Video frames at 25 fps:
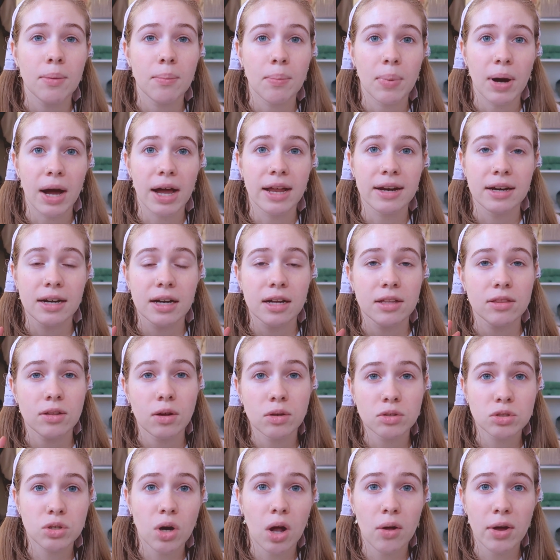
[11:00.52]
But
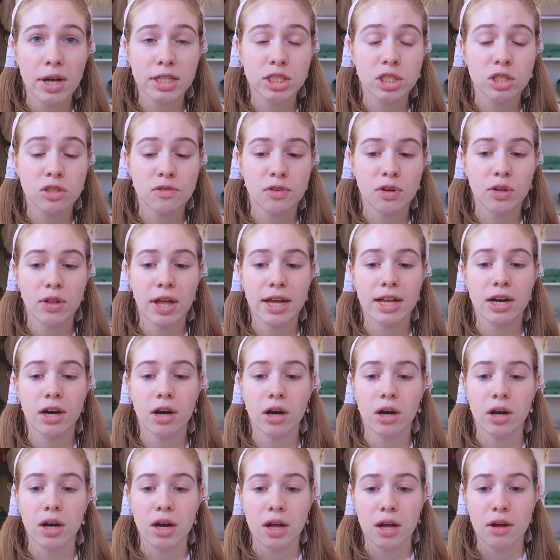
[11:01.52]
those are all issues for
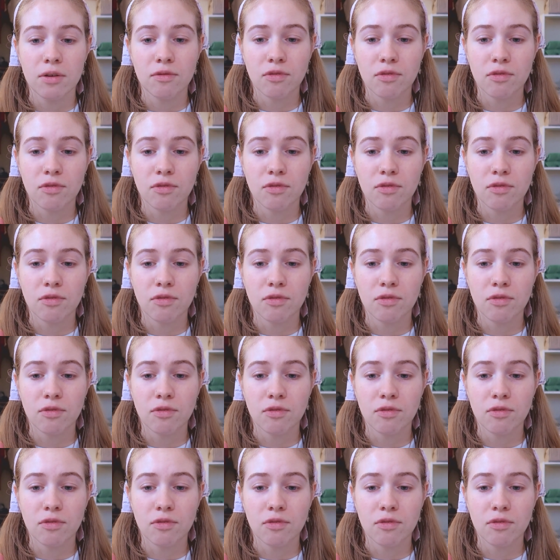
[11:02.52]
later.